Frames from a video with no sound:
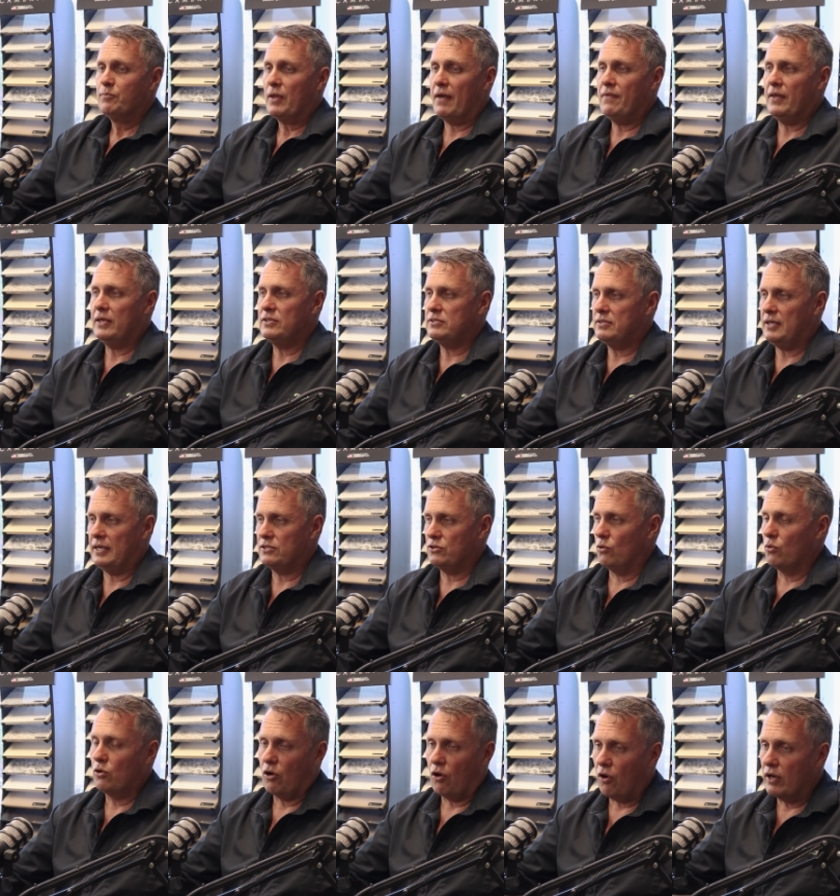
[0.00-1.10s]
And there's there's
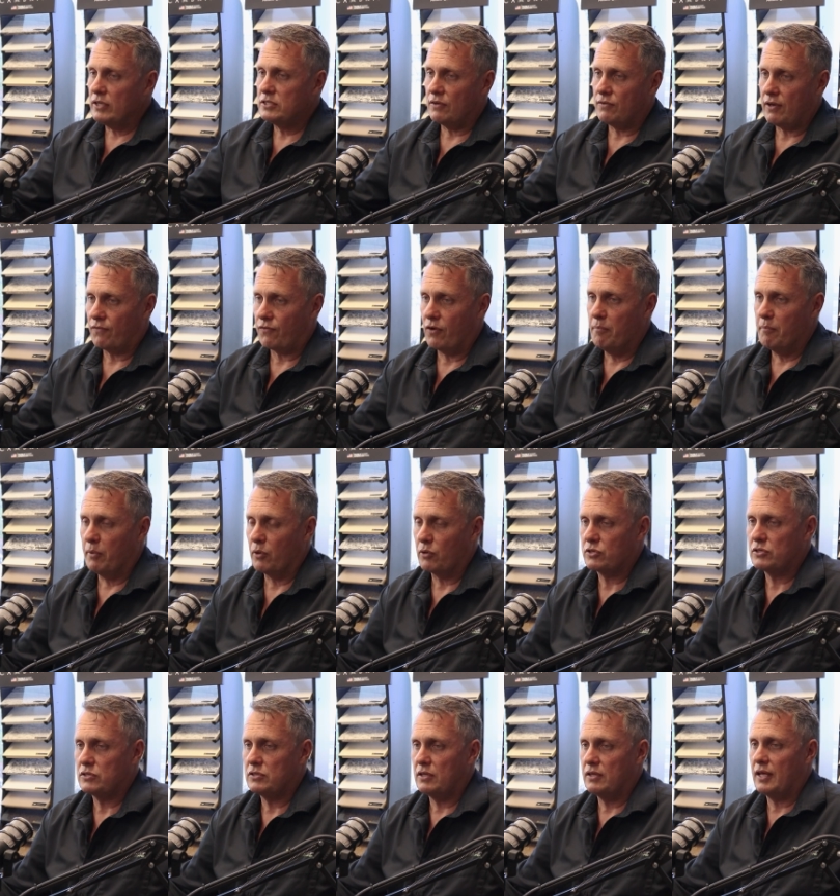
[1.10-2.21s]
all kinds of different
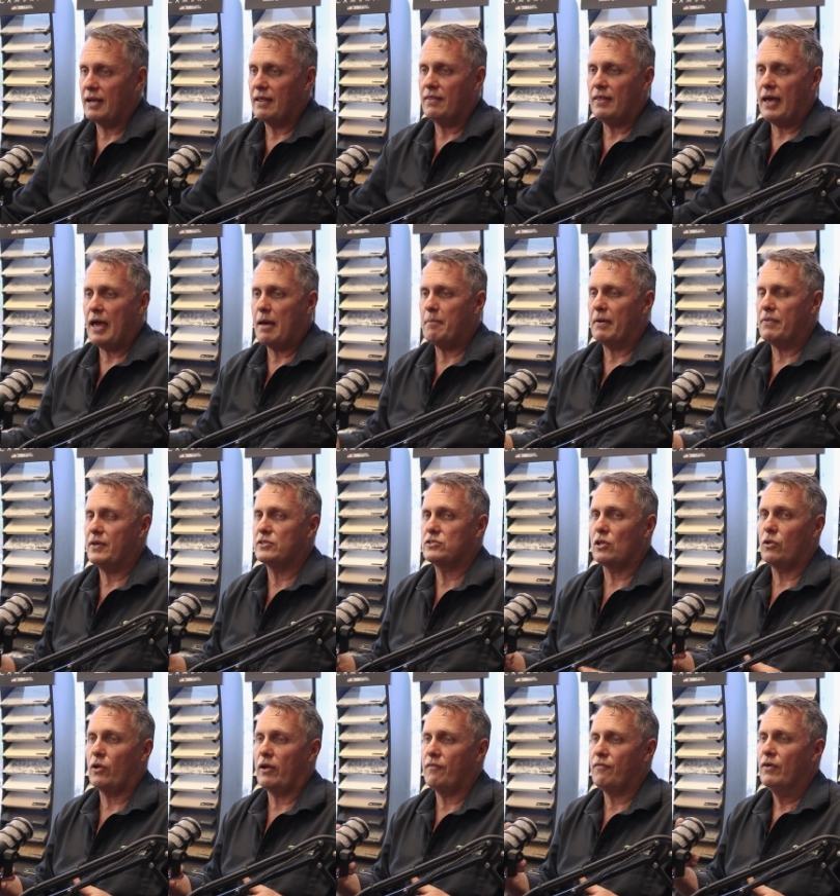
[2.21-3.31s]
books that are there, but there's
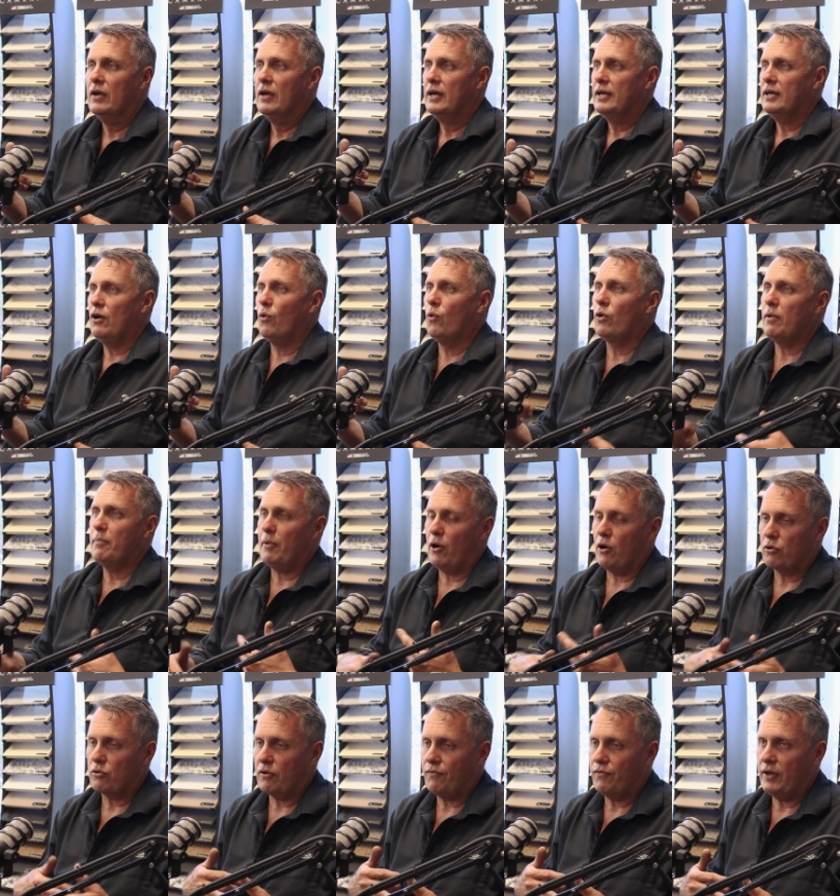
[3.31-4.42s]
a lot of
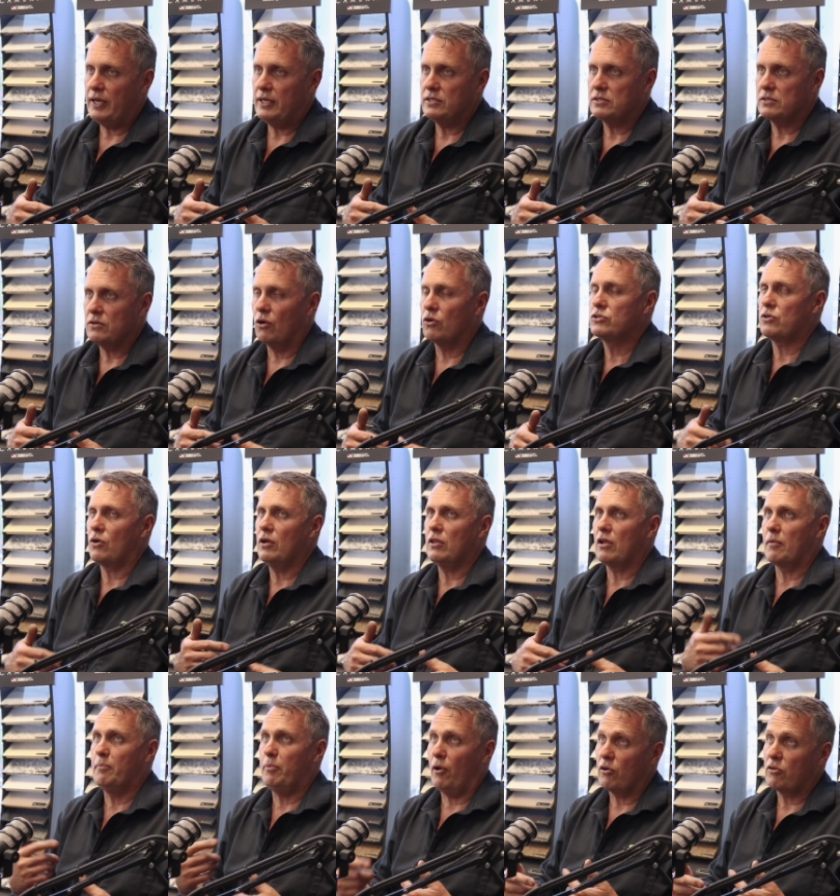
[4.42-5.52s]
autobiographies, or sorry, a
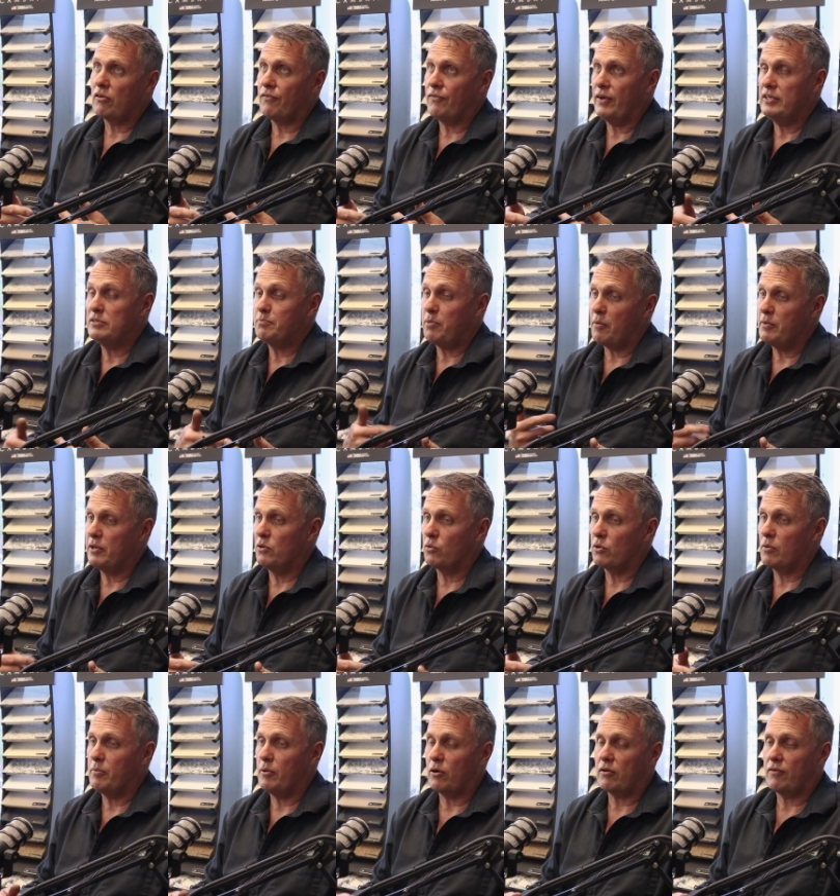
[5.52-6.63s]
lot of biographies, probably in
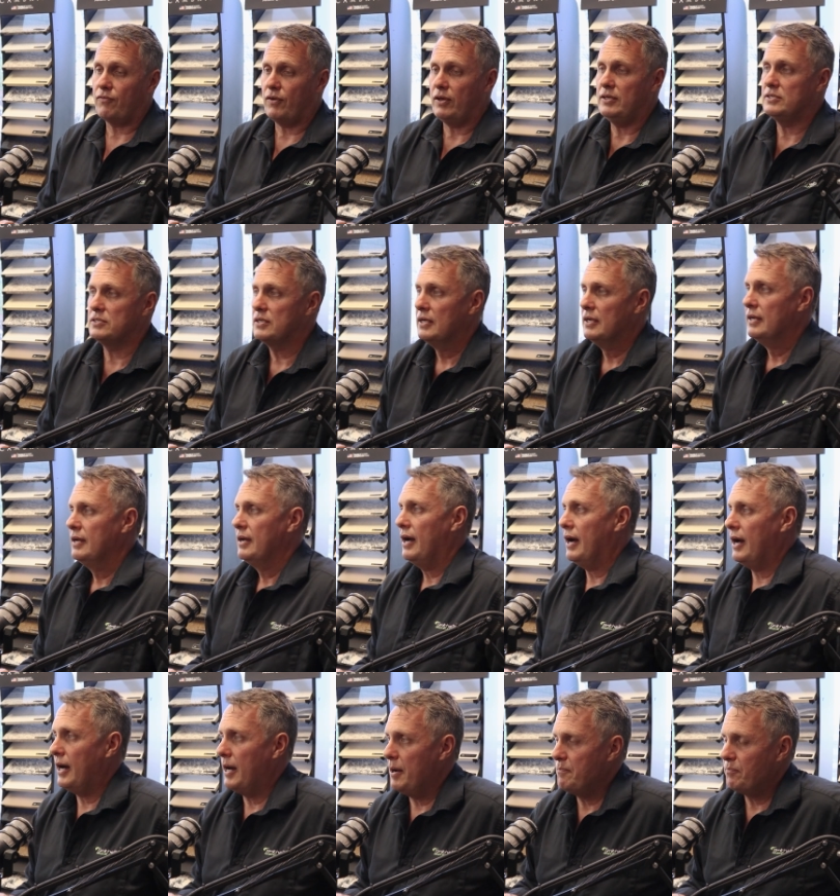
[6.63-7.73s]
autobiographies.
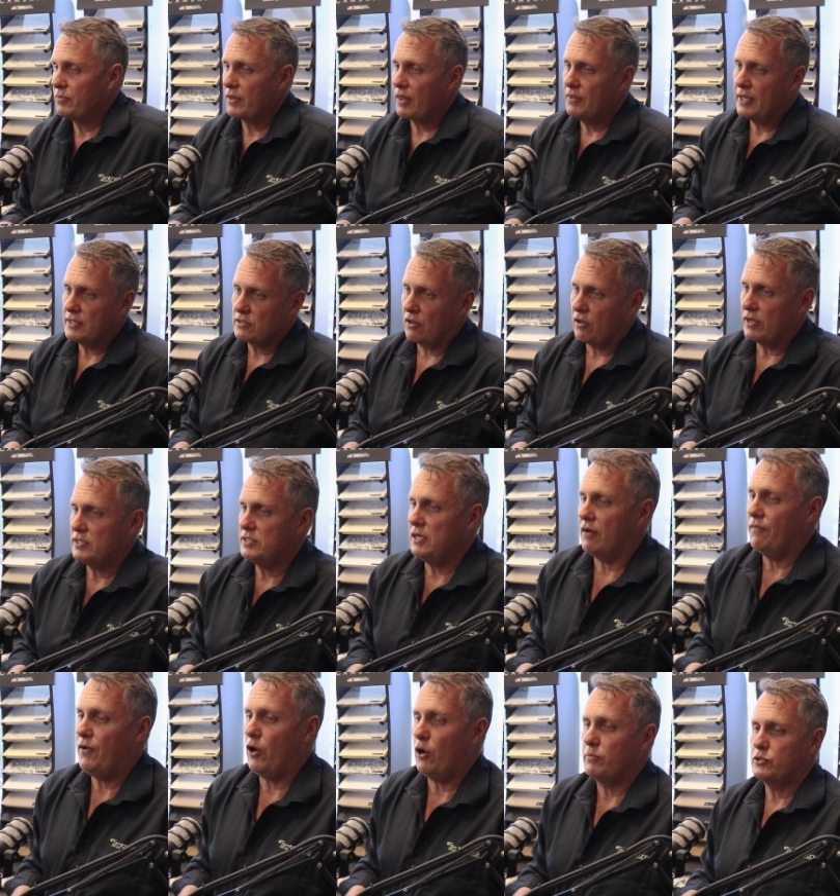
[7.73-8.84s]
Um, there's a lot of
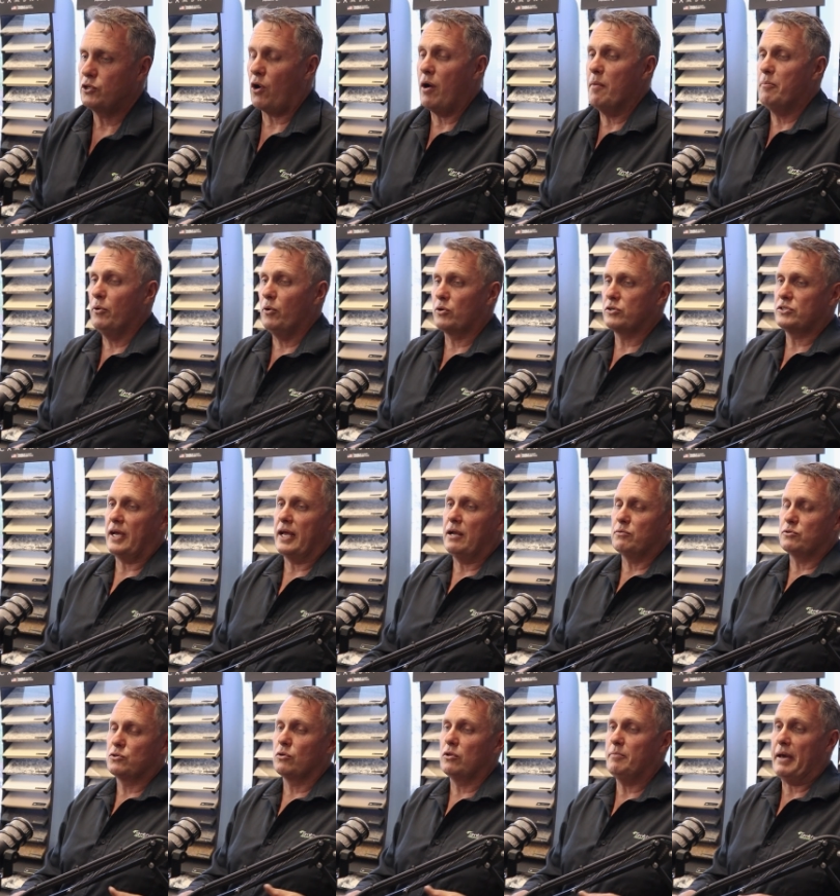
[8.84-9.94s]
self help type books, and it
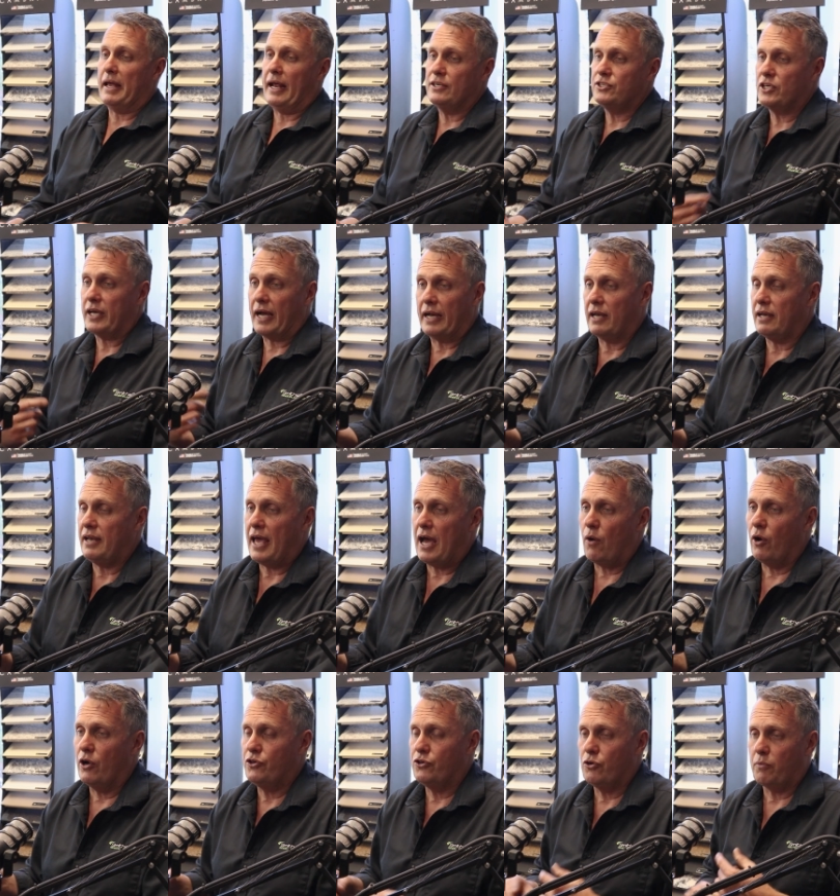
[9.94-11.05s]
was all about educating.
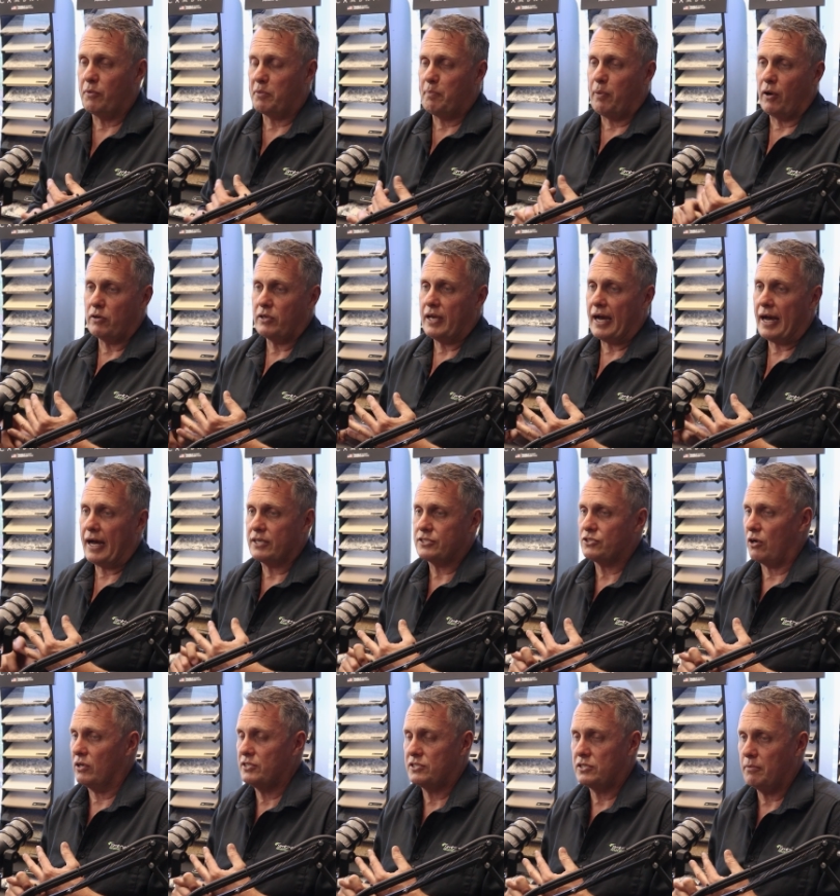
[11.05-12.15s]
Now I do it with
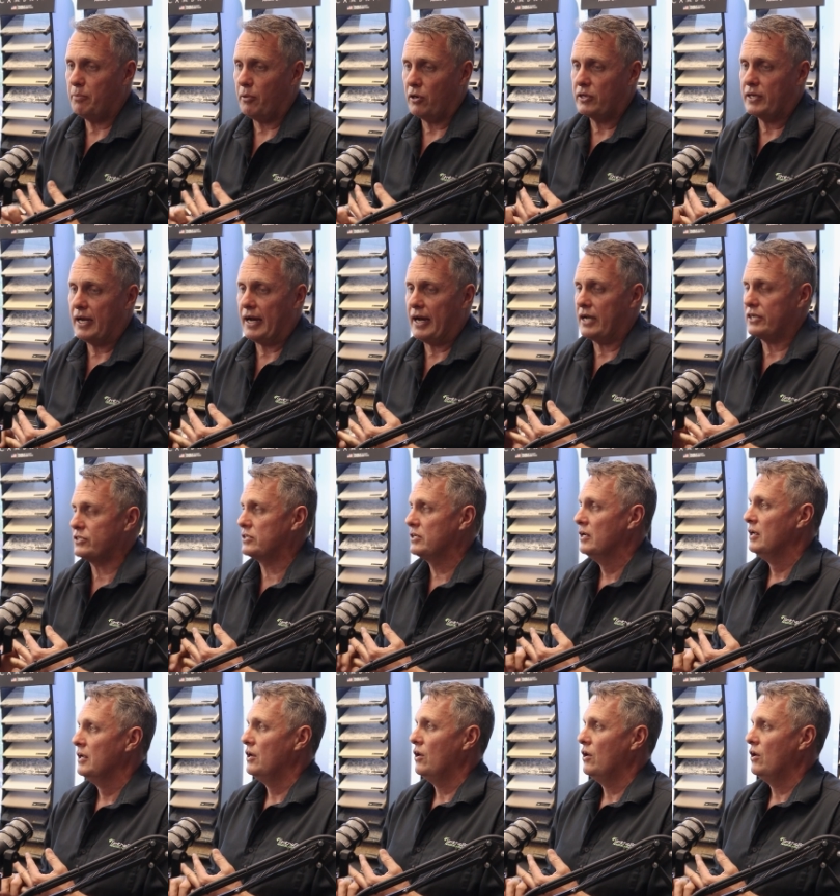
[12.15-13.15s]
podcasts. I listen to podcasts.